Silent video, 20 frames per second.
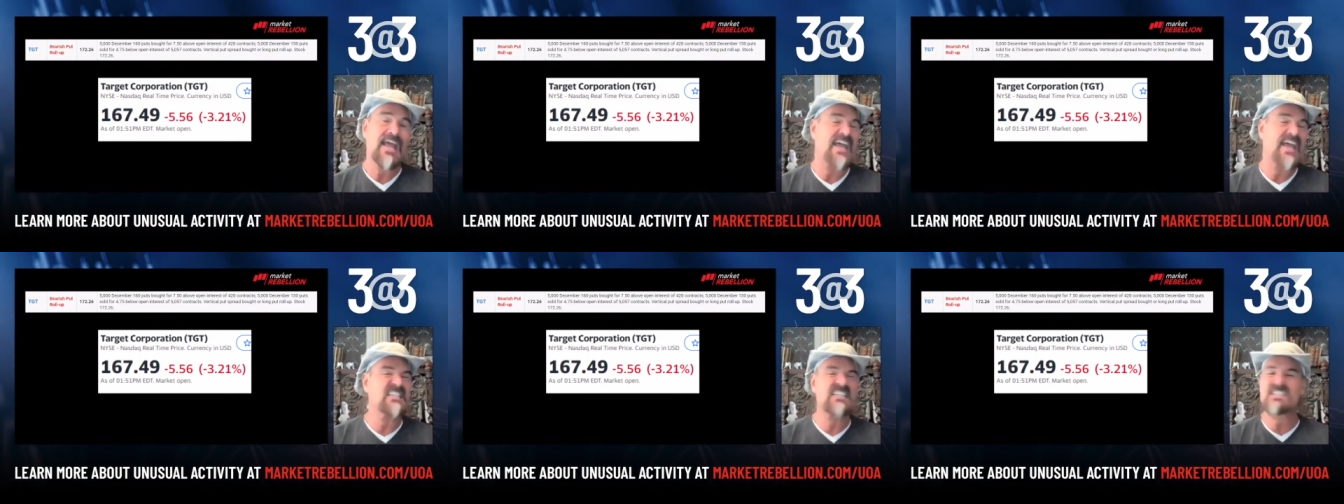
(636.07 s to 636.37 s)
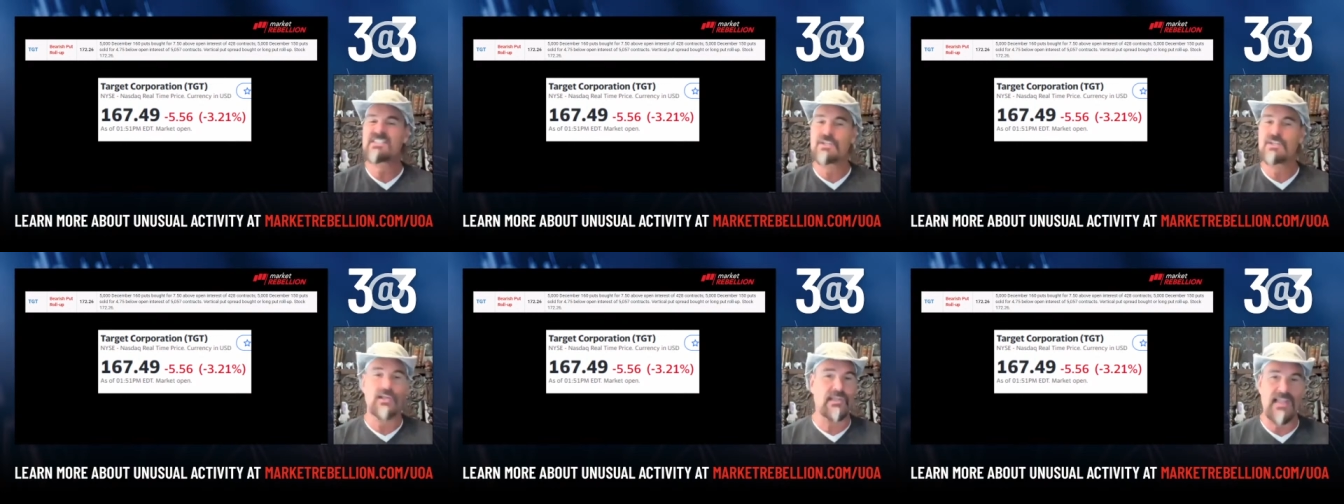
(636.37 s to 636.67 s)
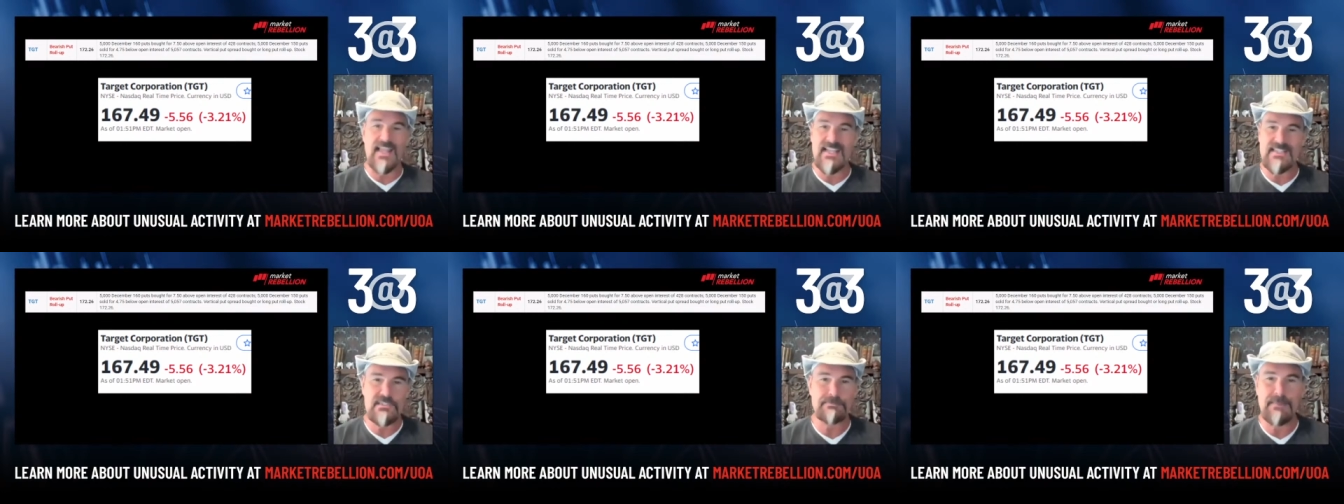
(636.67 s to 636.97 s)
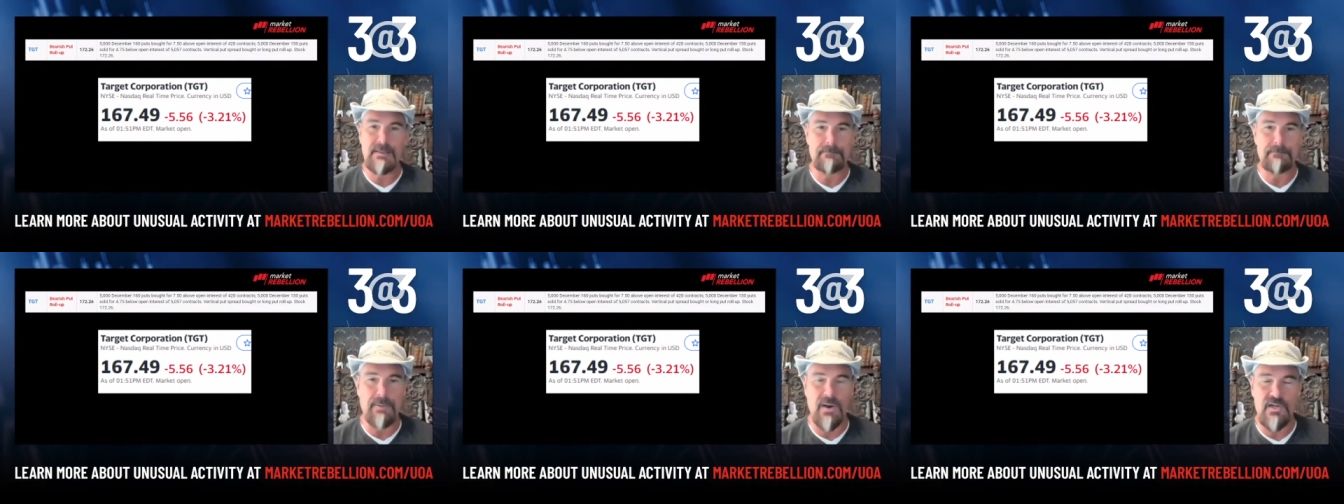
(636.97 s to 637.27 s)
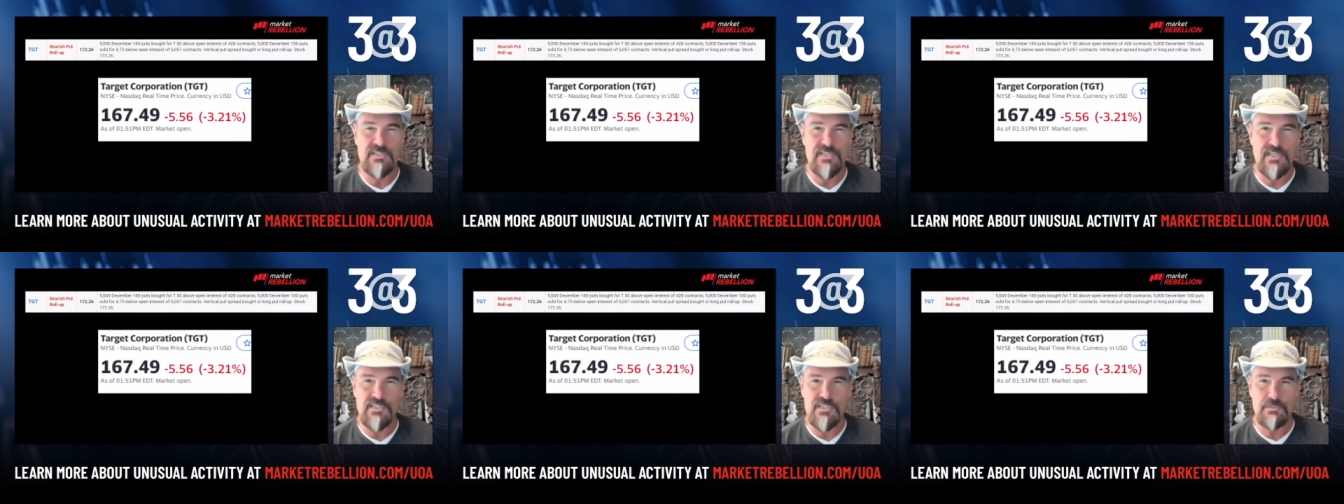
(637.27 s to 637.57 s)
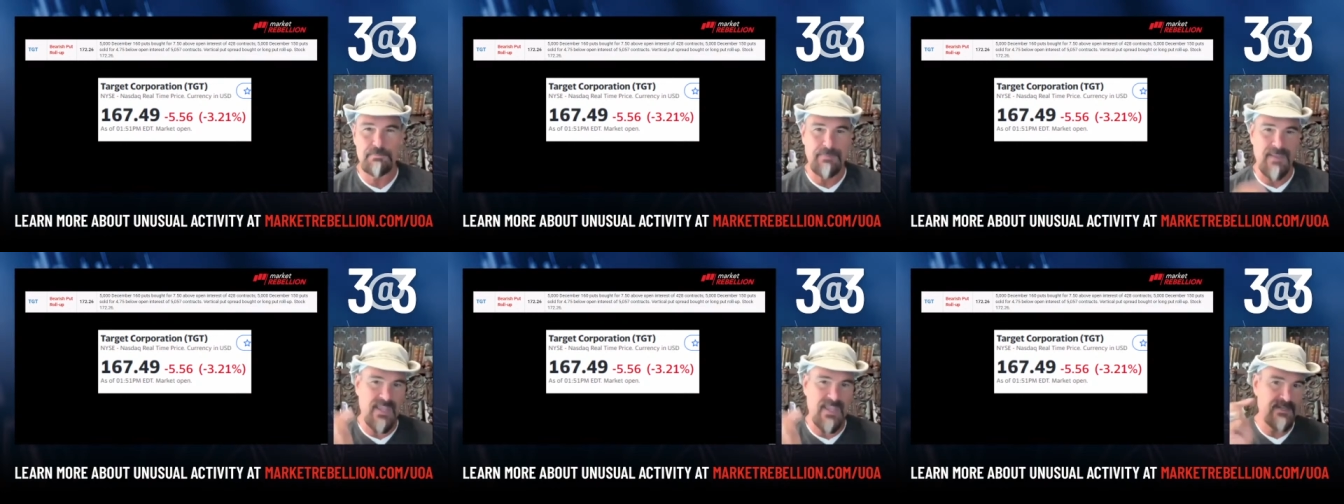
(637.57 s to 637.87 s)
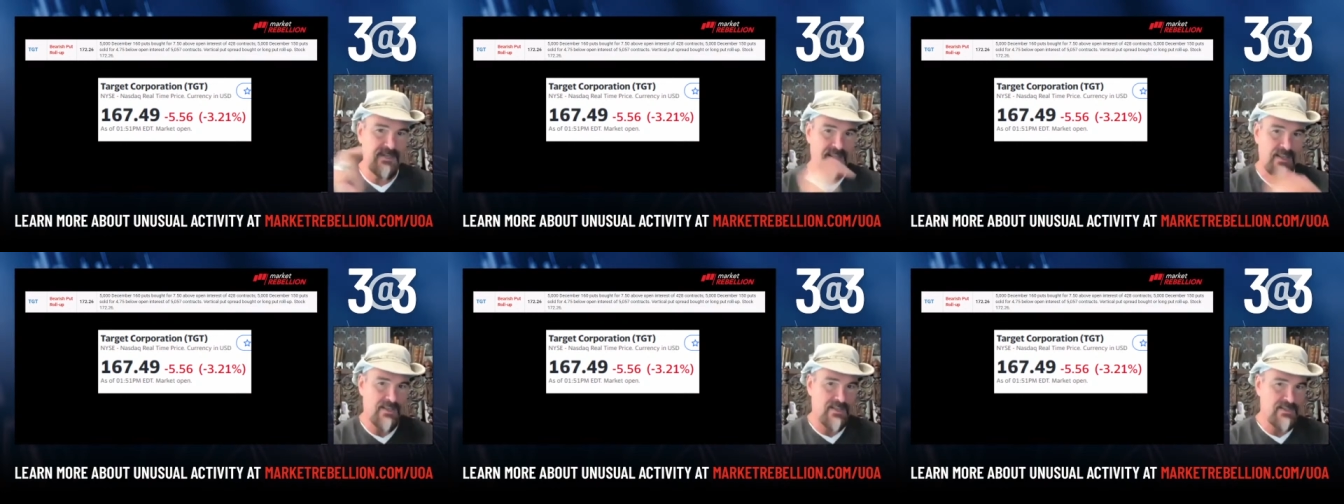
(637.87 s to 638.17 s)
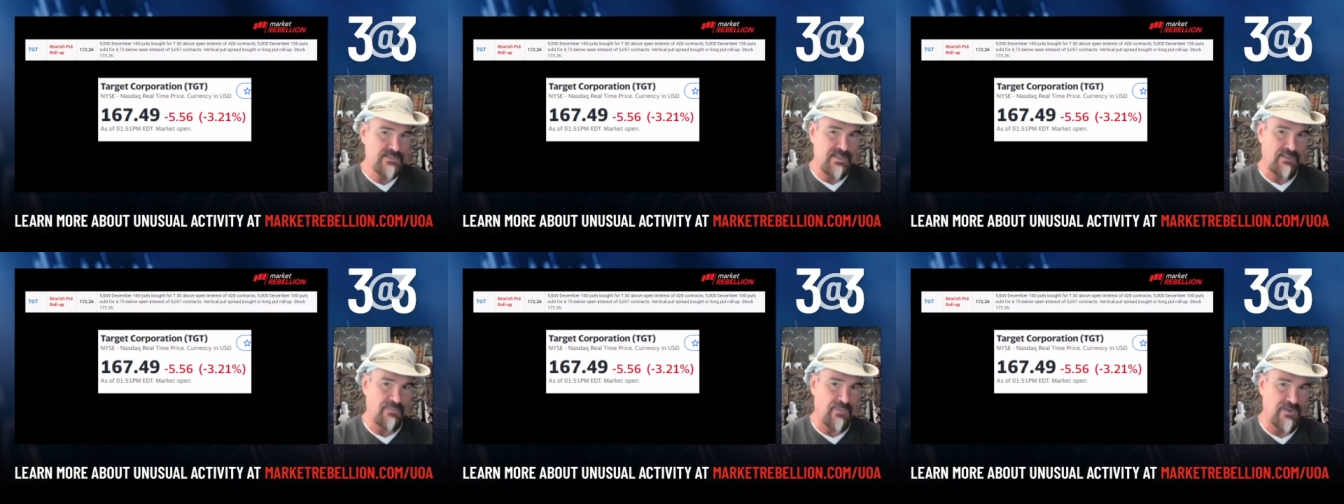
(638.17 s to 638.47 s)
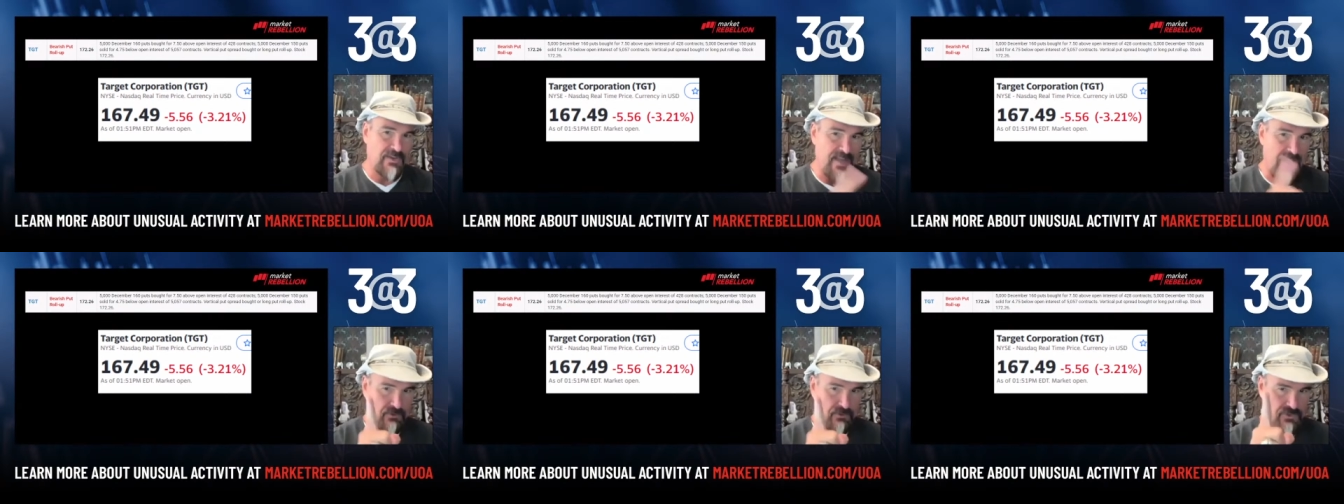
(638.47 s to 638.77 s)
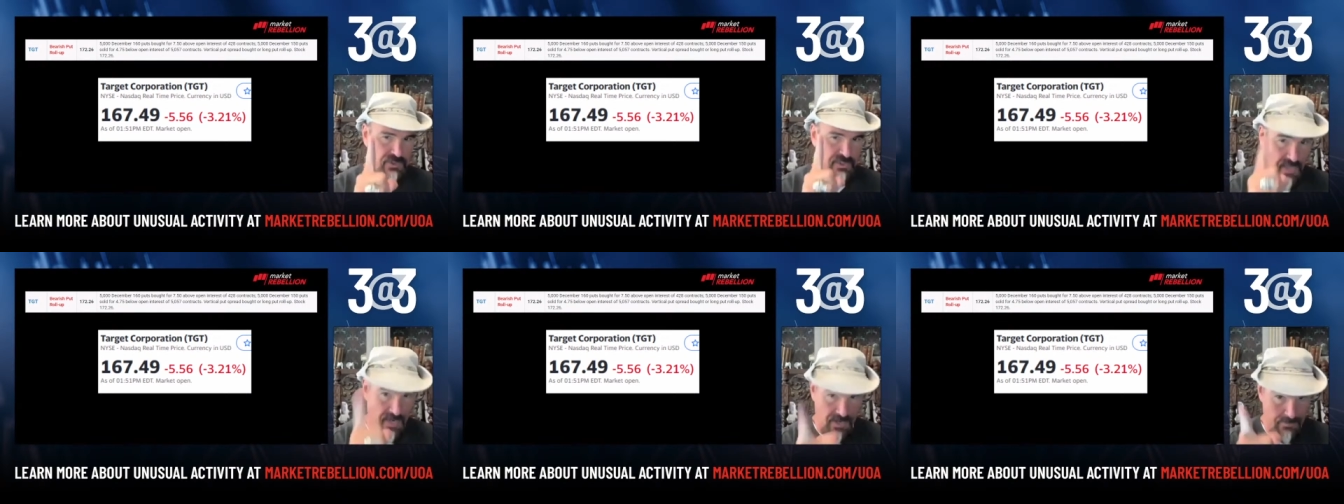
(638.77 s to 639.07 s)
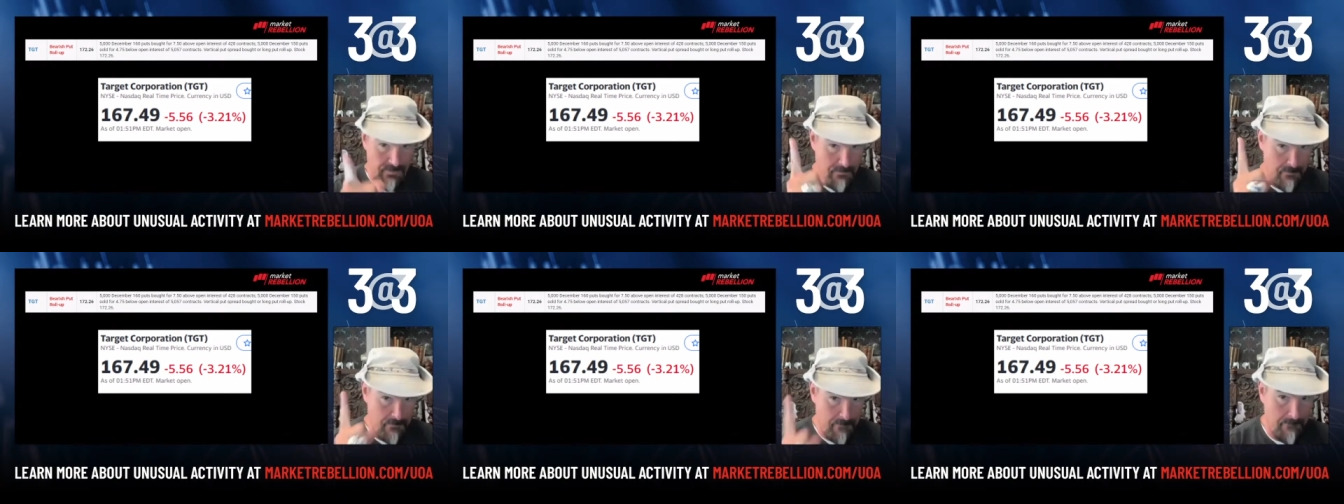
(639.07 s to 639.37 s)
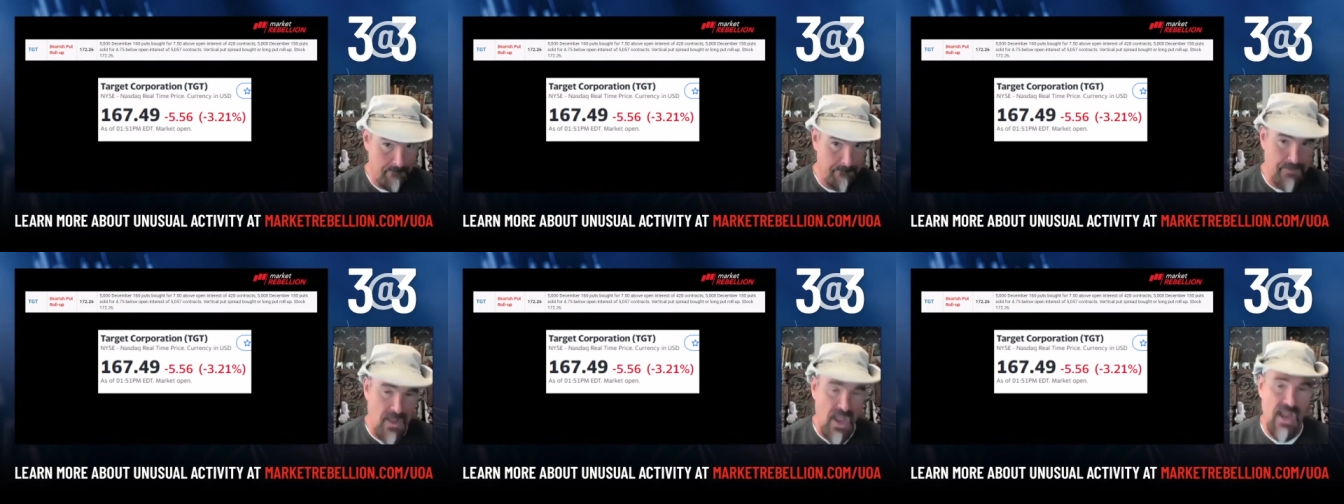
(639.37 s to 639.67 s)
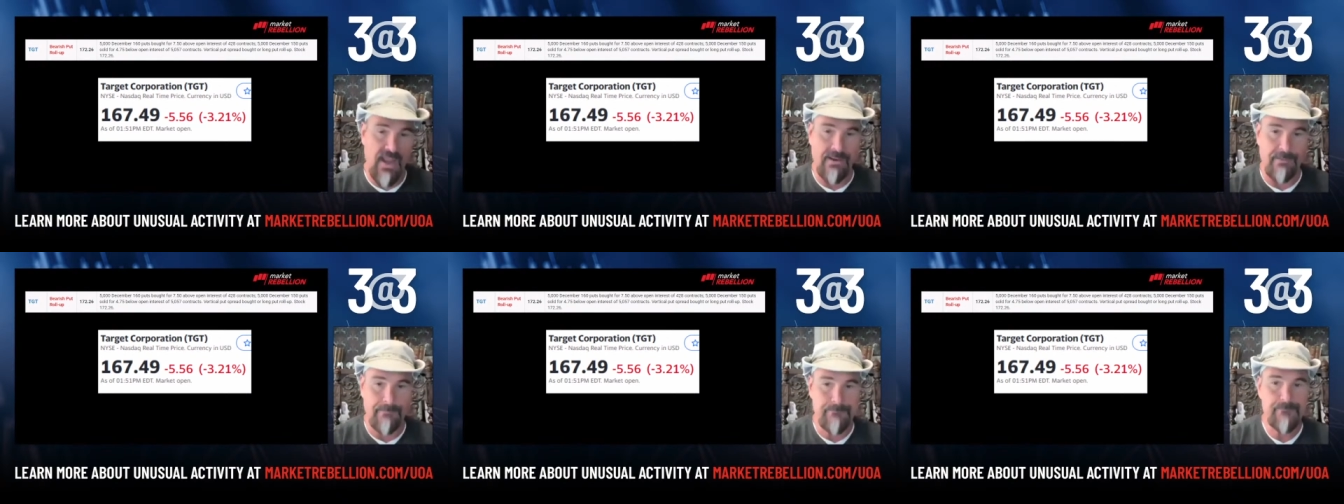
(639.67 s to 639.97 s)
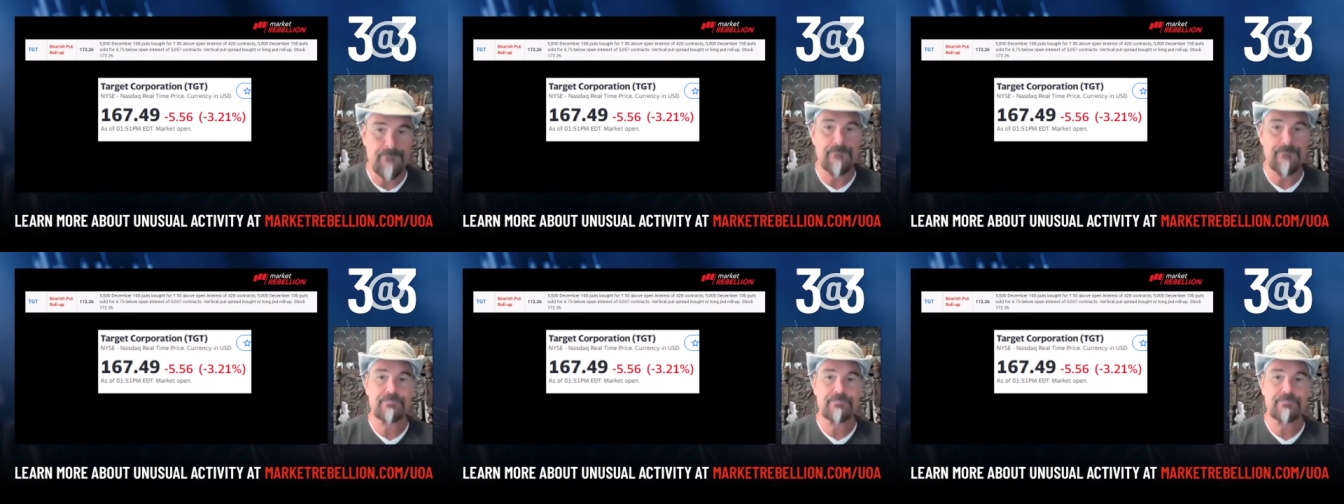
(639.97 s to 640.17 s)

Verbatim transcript: and still lets me participate to the downside. Bang.